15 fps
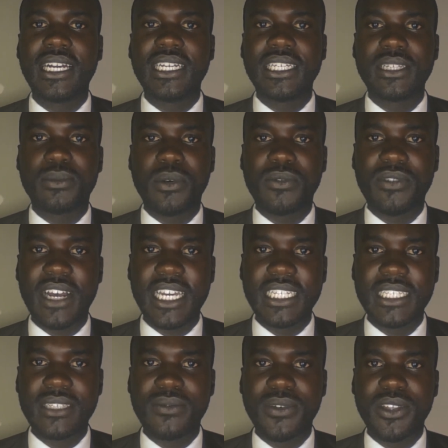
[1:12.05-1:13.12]
It
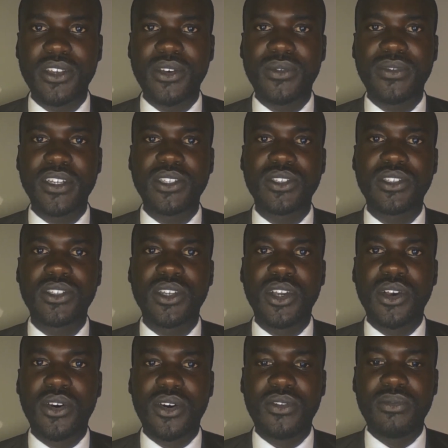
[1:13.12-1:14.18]
provides for the offense
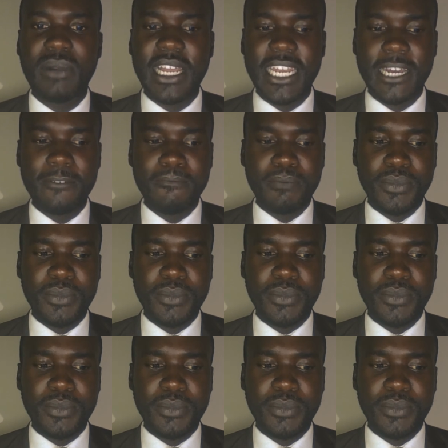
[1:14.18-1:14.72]
of murder.